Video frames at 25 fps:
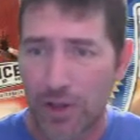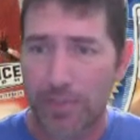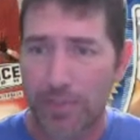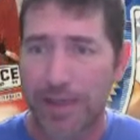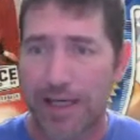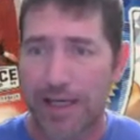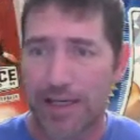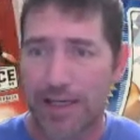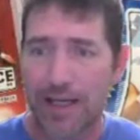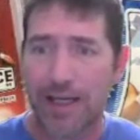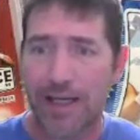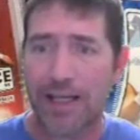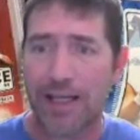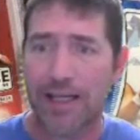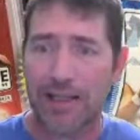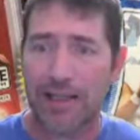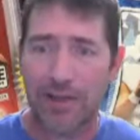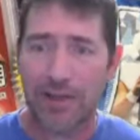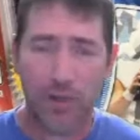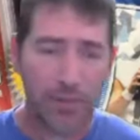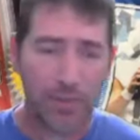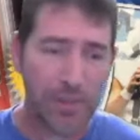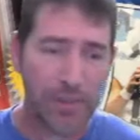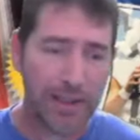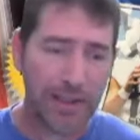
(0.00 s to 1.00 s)
bit at night, a
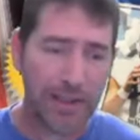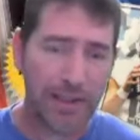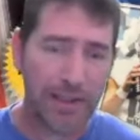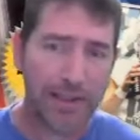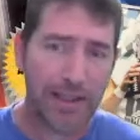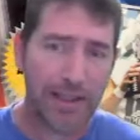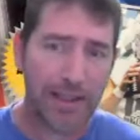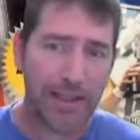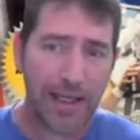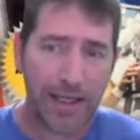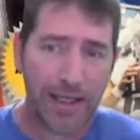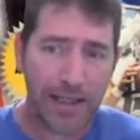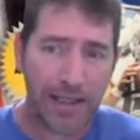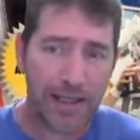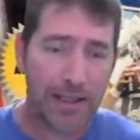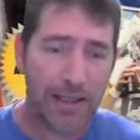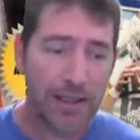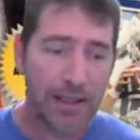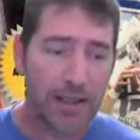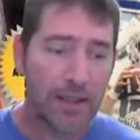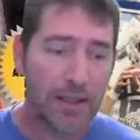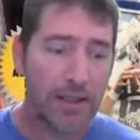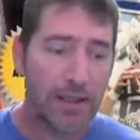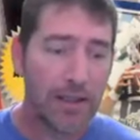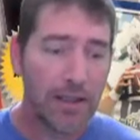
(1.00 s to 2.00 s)
little bit in the day,
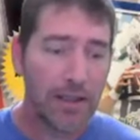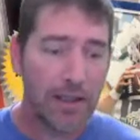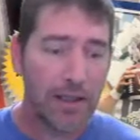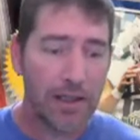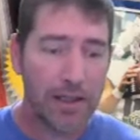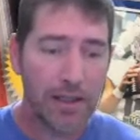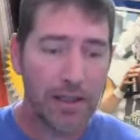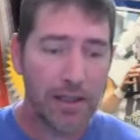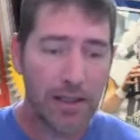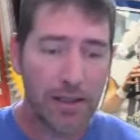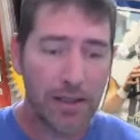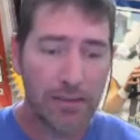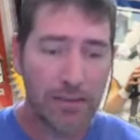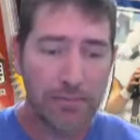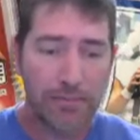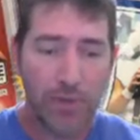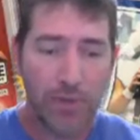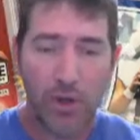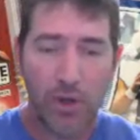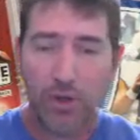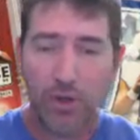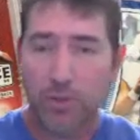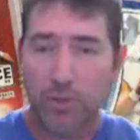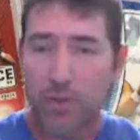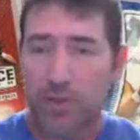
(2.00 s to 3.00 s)

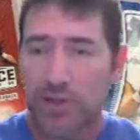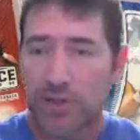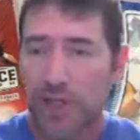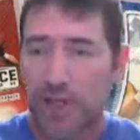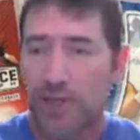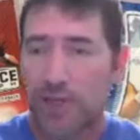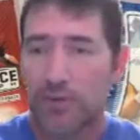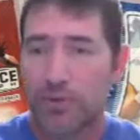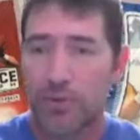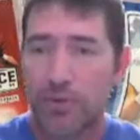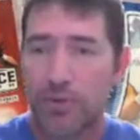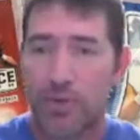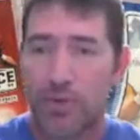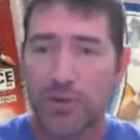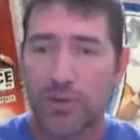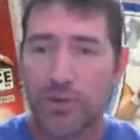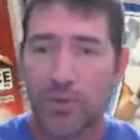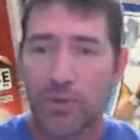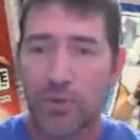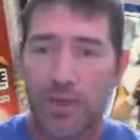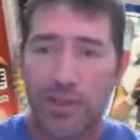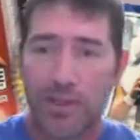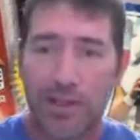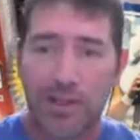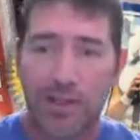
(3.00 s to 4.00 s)
multiple times throughout the
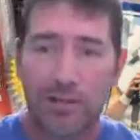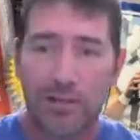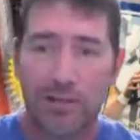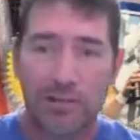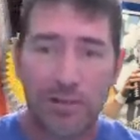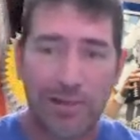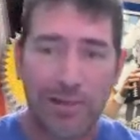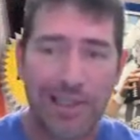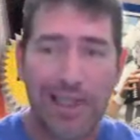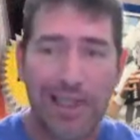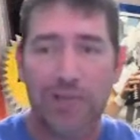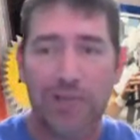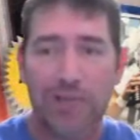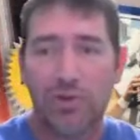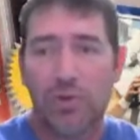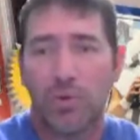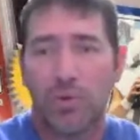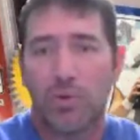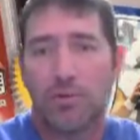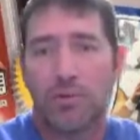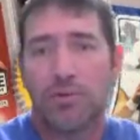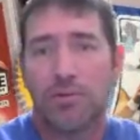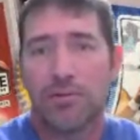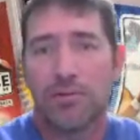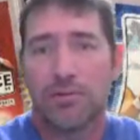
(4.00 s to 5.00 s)
week, and that's
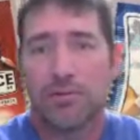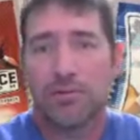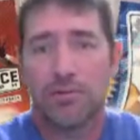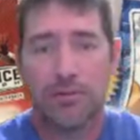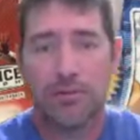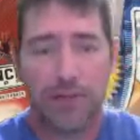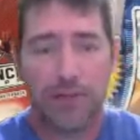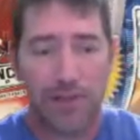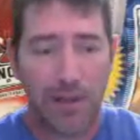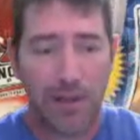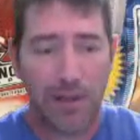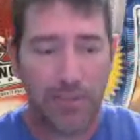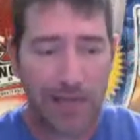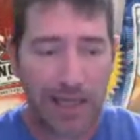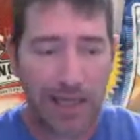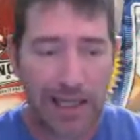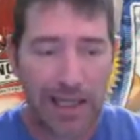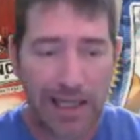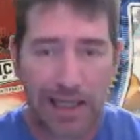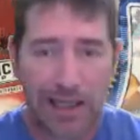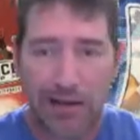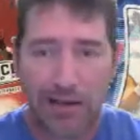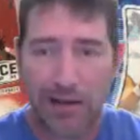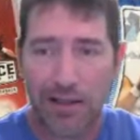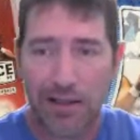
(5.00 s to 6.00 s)
cool. I'm not
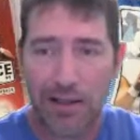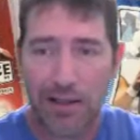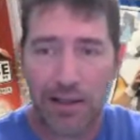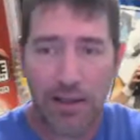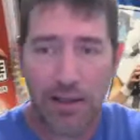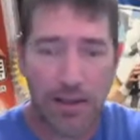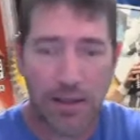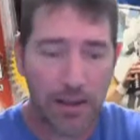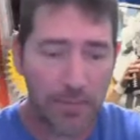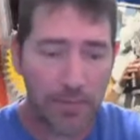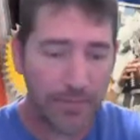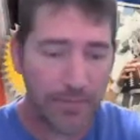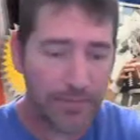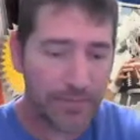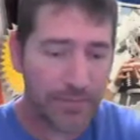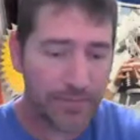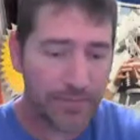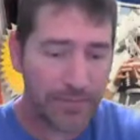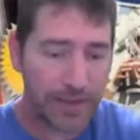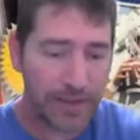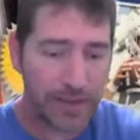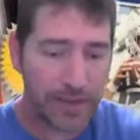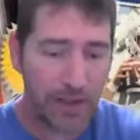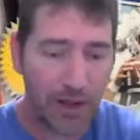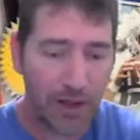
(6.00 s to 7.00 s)
hating on it.
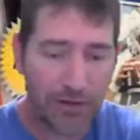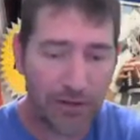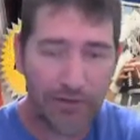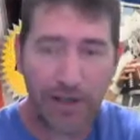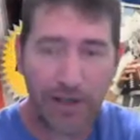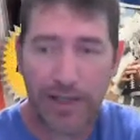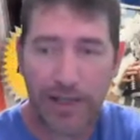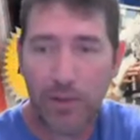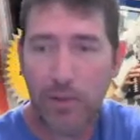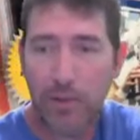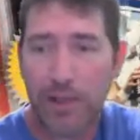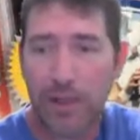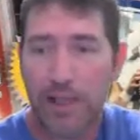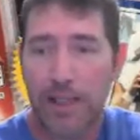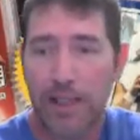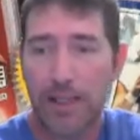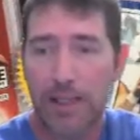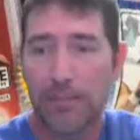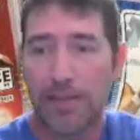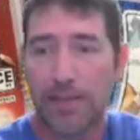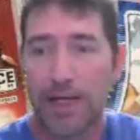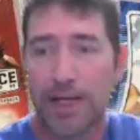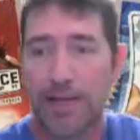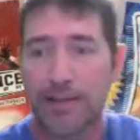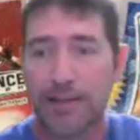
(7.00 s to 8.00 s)
I'll find a way to get
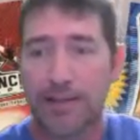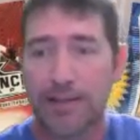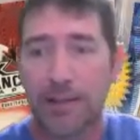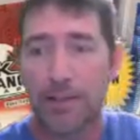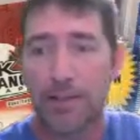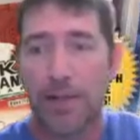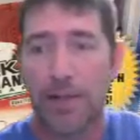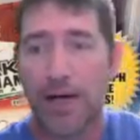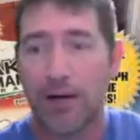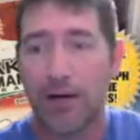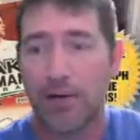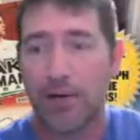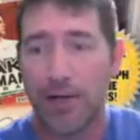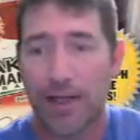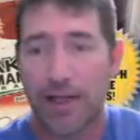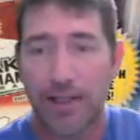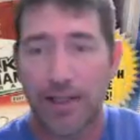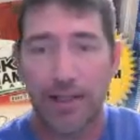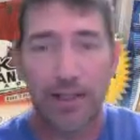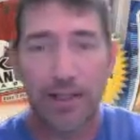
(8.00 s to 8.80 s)
mine somehow, right?